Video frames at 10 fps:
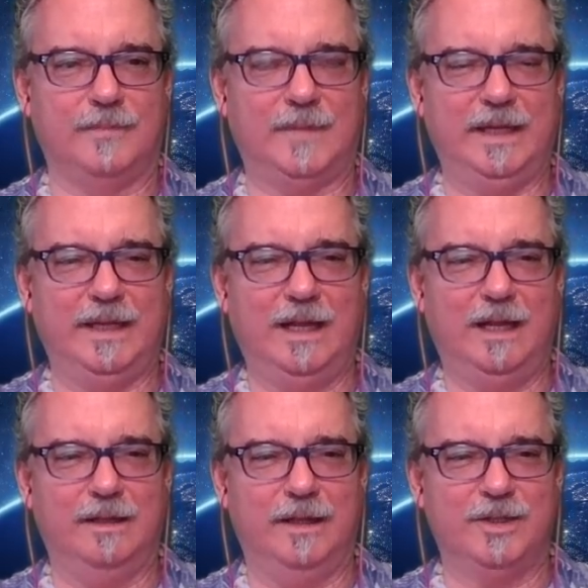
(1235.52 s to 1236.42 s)

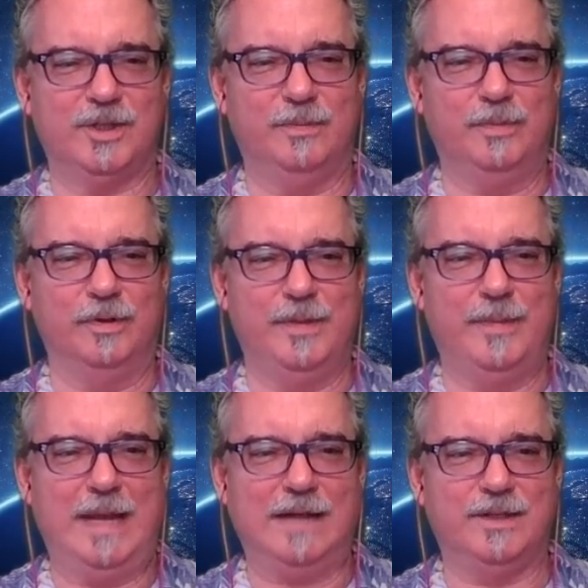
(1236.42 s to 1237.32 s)
Yeah, it should pull you
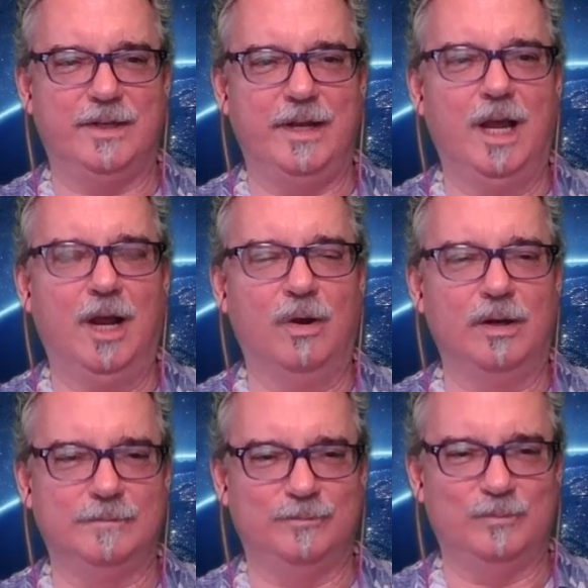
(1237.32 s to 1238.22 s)
back to no.
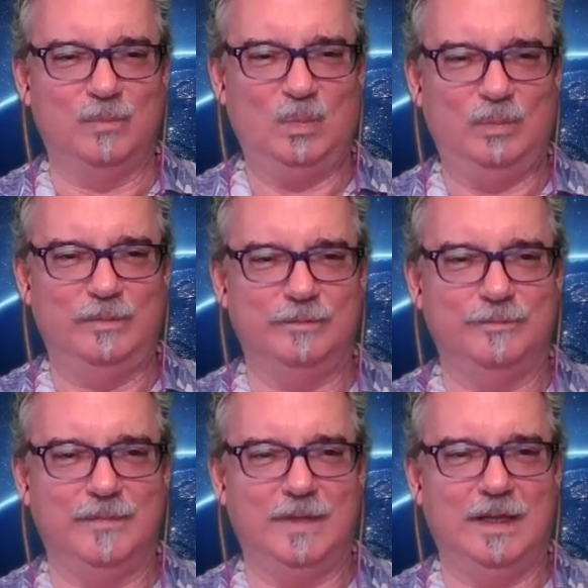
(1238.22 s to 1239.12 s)

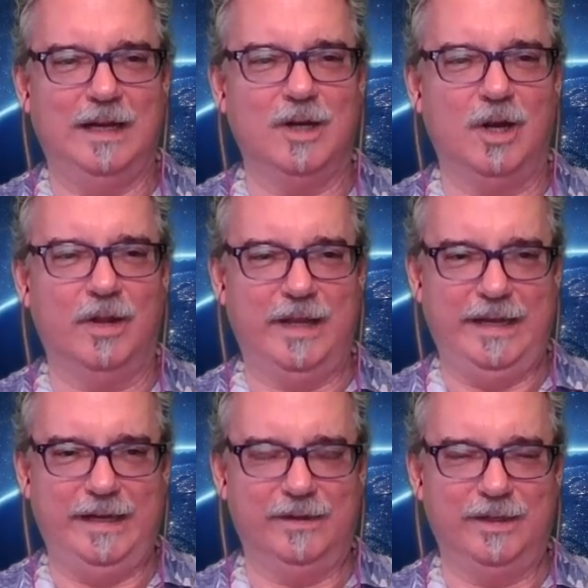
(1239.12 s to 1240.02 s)
I call that
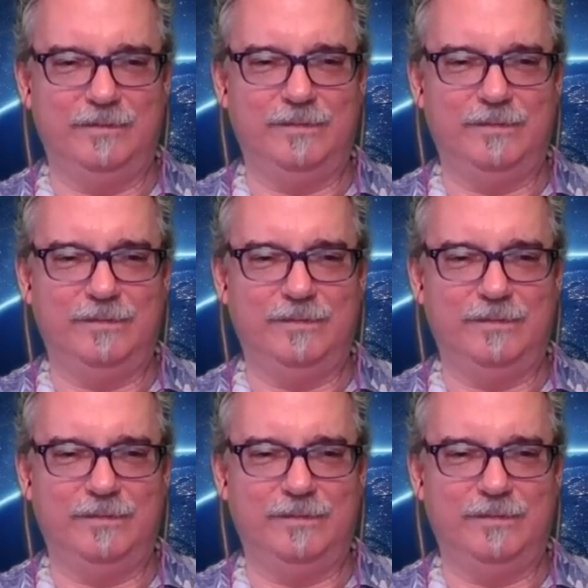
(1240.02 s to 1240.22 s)
alien